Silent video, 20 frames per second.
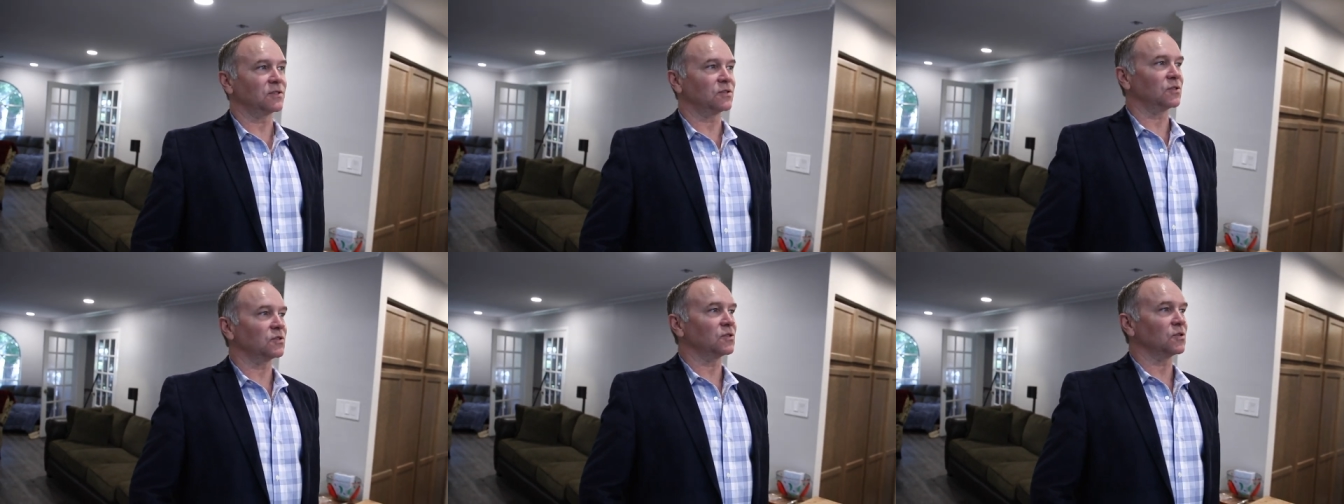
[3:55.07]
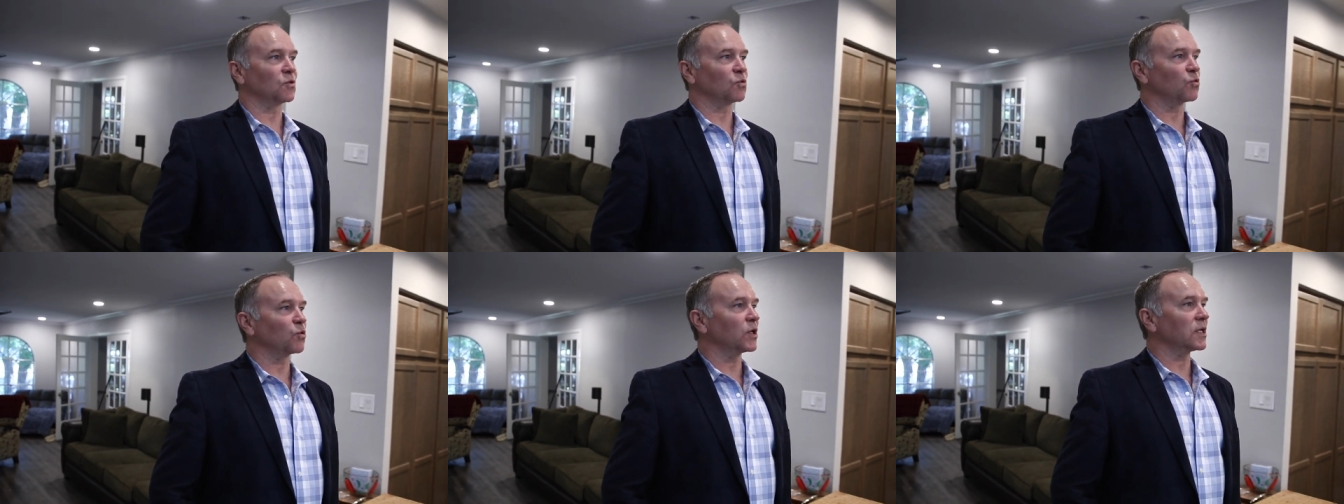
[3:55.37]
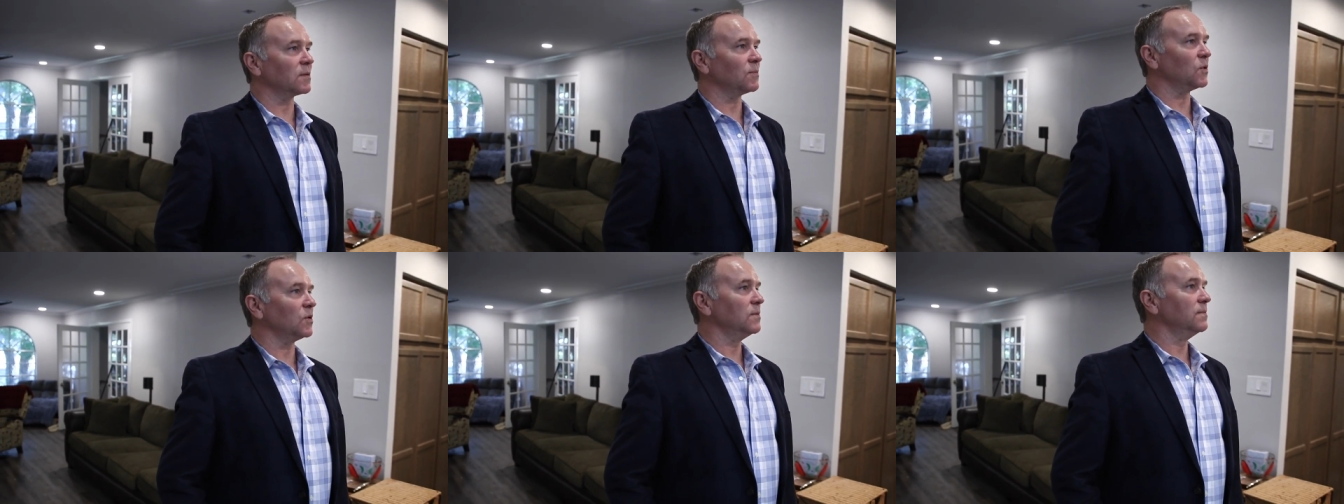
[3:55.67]
is just
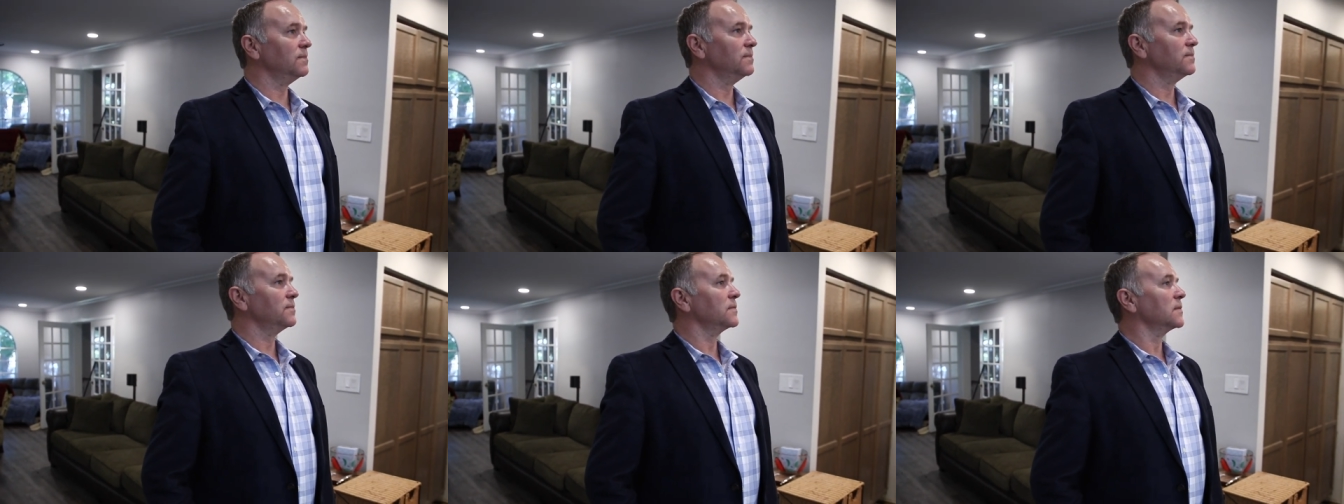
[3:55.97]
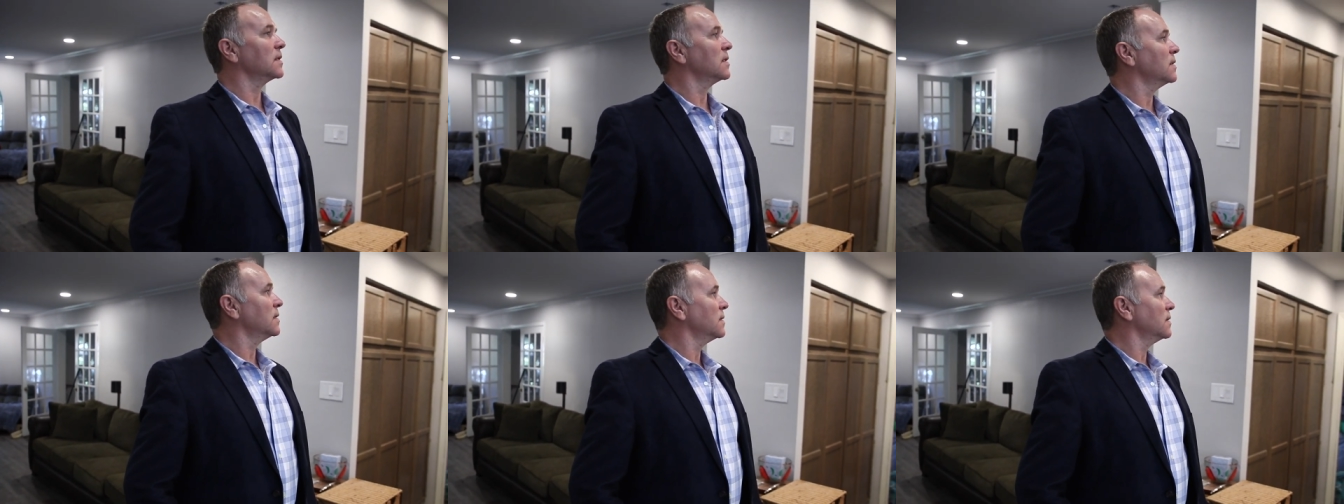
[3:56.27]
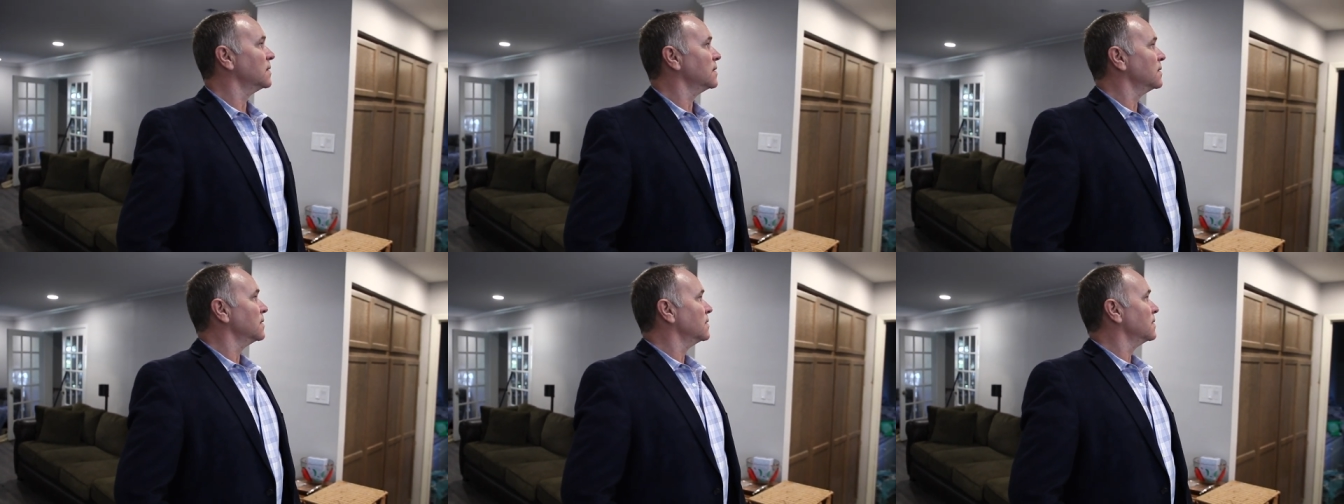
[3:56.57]
incredible.
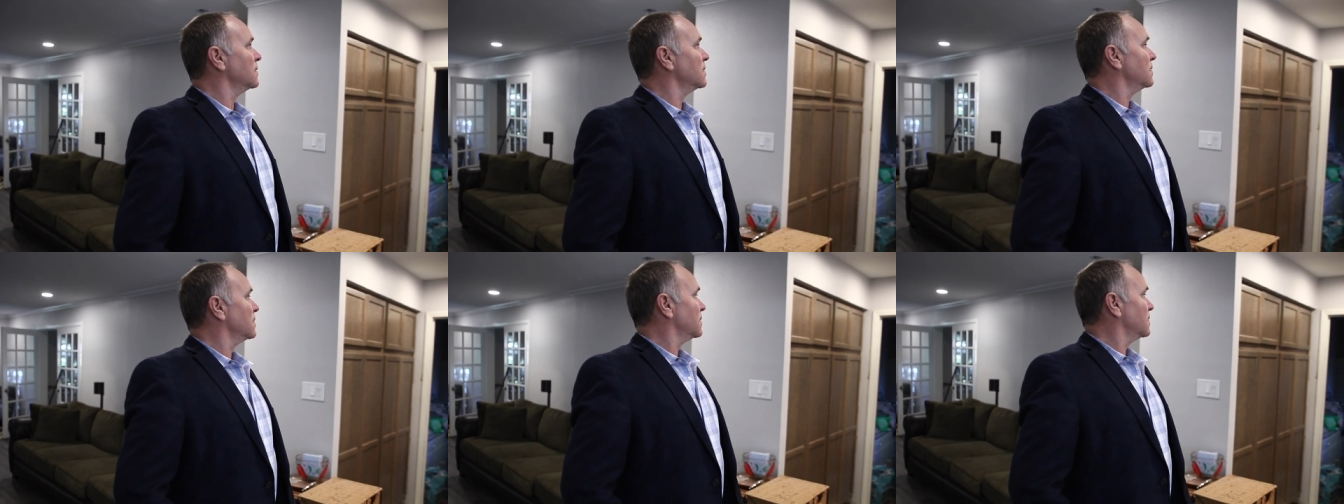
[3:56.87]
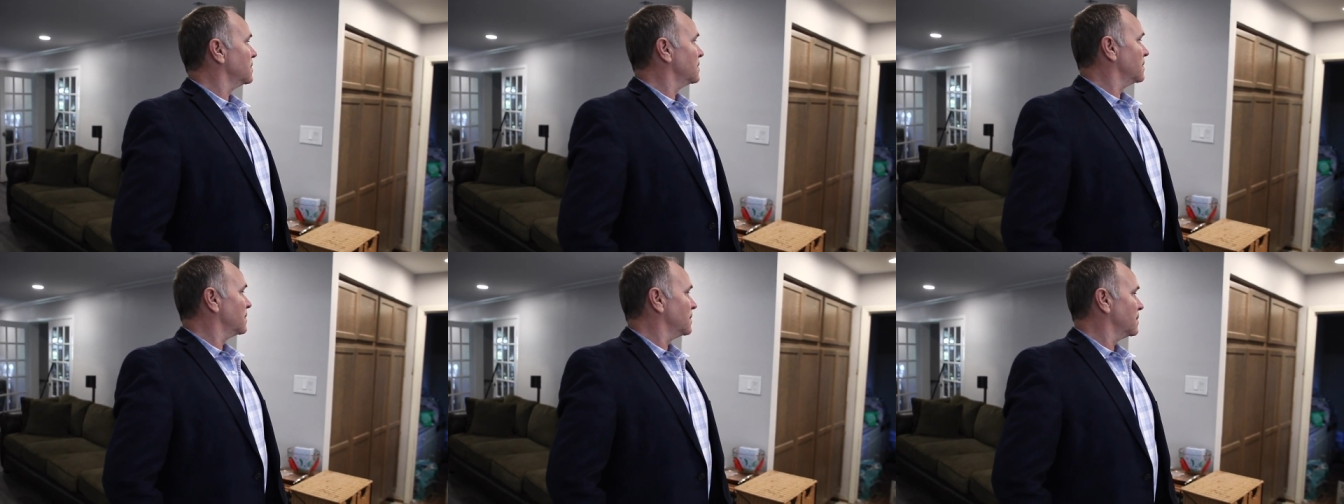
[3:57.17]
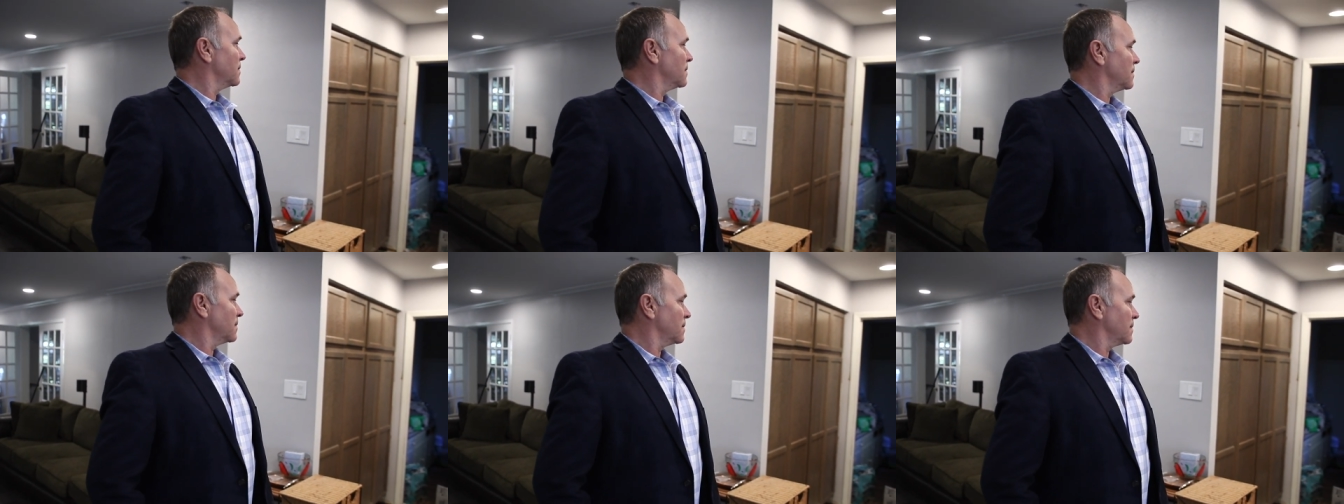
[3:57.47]
It
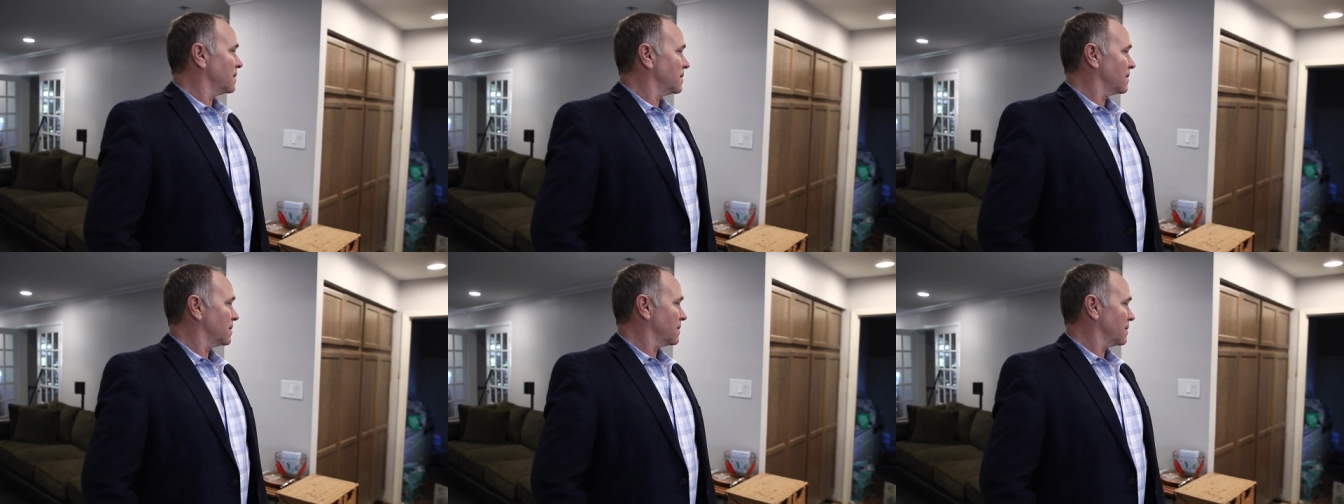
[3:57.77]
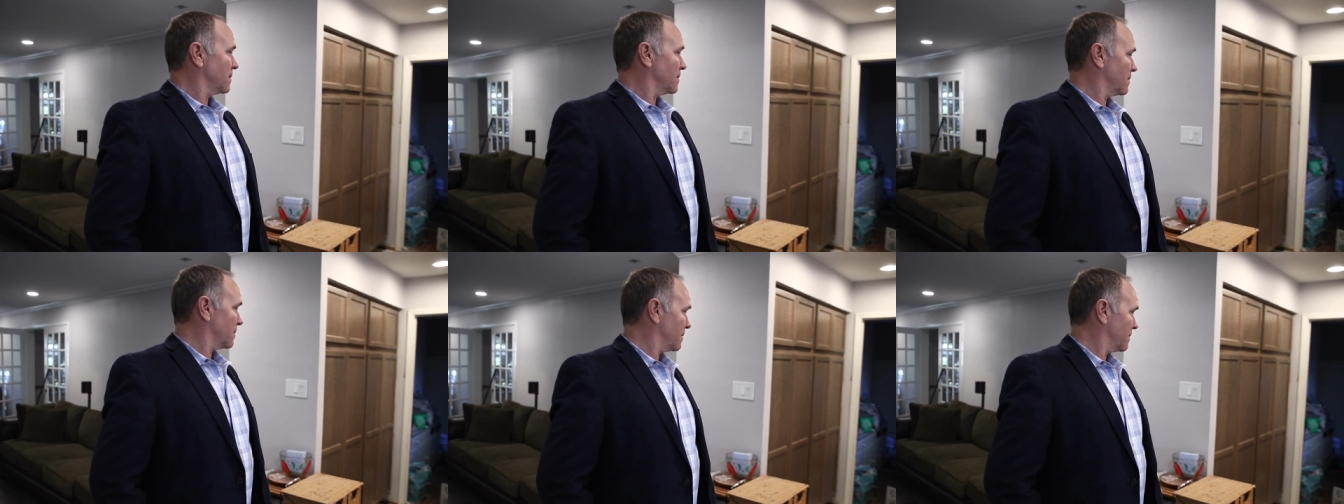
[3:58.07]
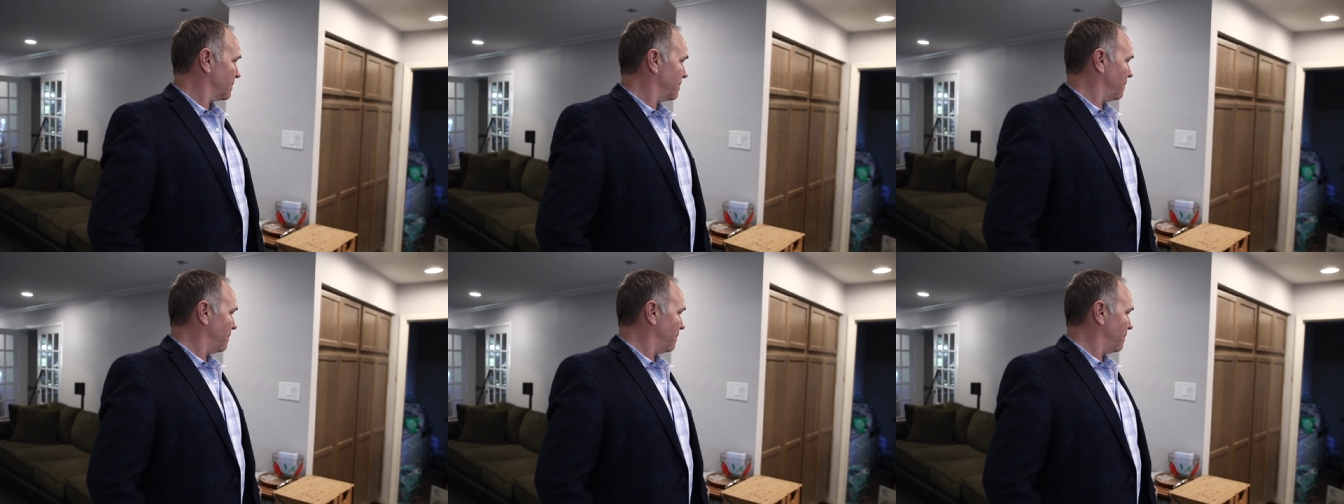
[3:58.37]
makes such a difference.